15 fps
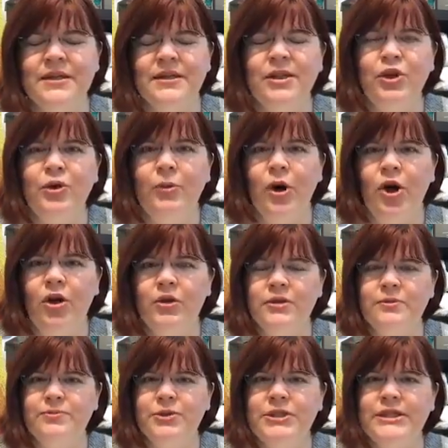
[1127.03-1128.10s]
loom
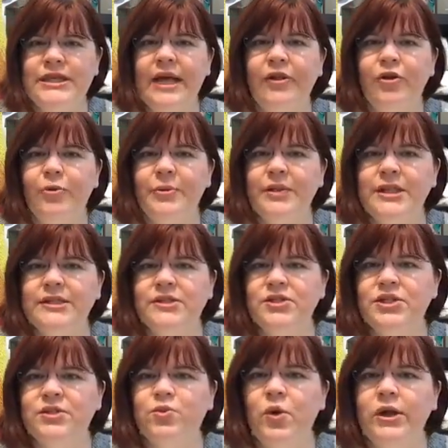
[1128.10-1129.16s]
all put together, but this is
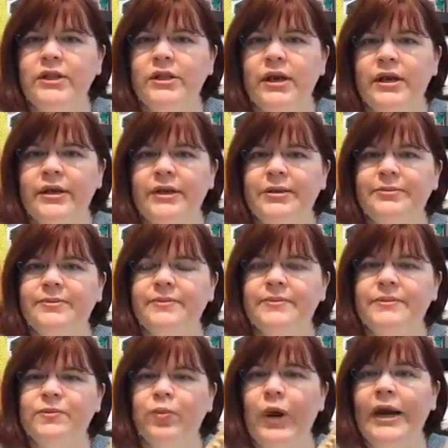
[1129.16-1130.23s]
just one um,
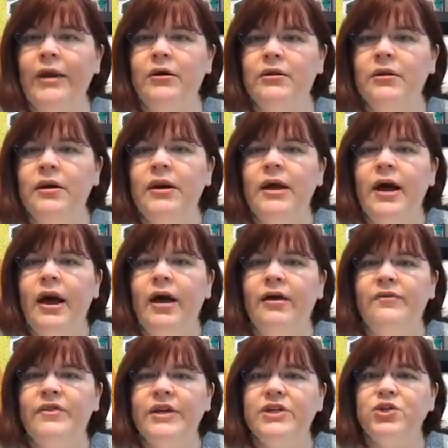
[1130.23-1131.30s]
rail
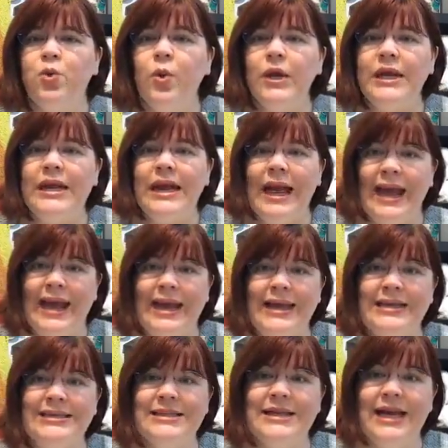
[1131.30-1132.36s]
of the
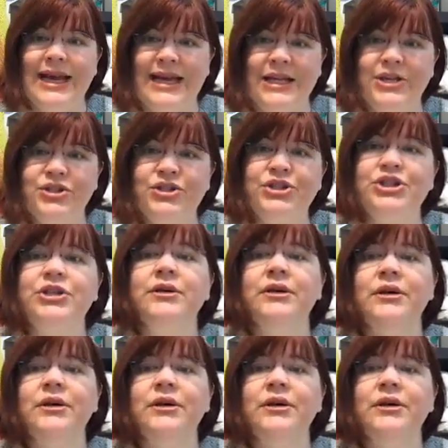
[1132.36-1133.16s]
28 inch